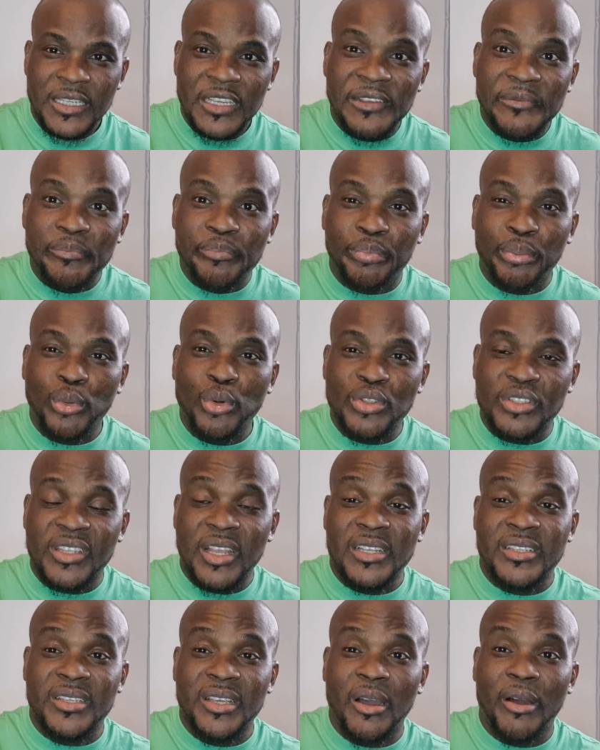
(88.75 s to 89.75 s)
It
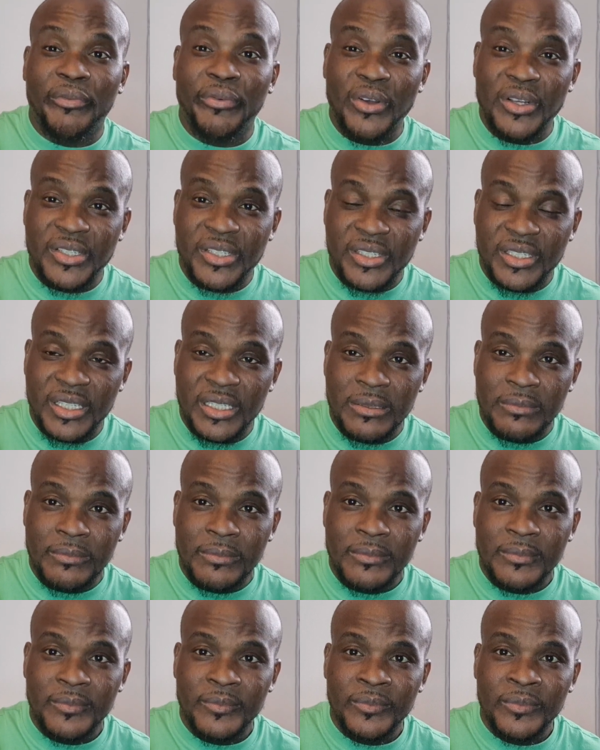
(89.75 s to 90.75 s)
boosts her
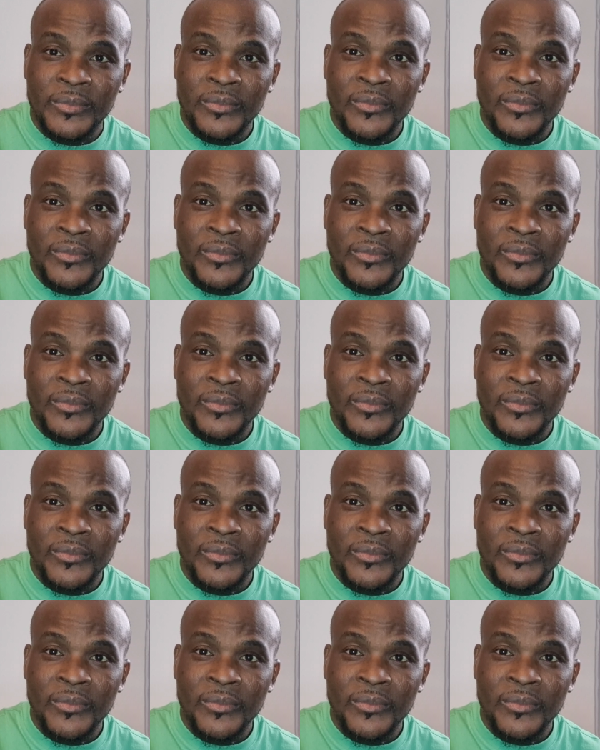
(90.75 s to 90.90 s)
self-esteem.